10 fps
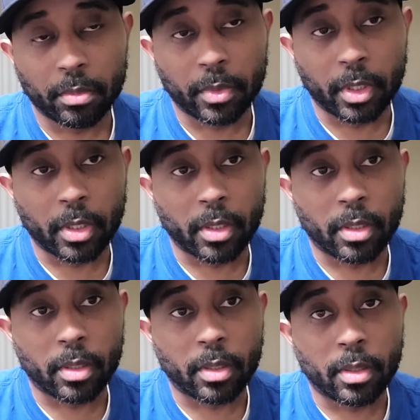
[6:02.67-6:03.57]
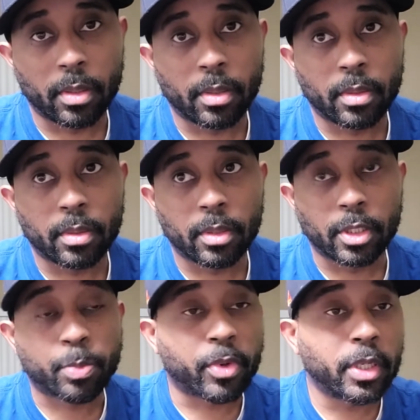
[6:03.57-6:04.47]
the
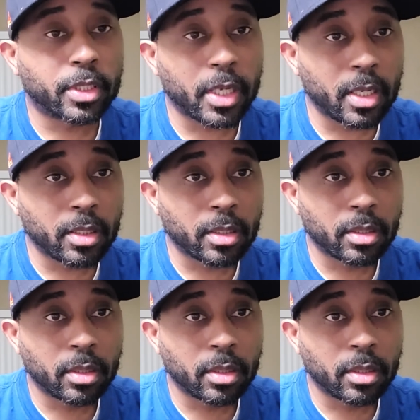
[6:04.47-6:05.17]
spring change,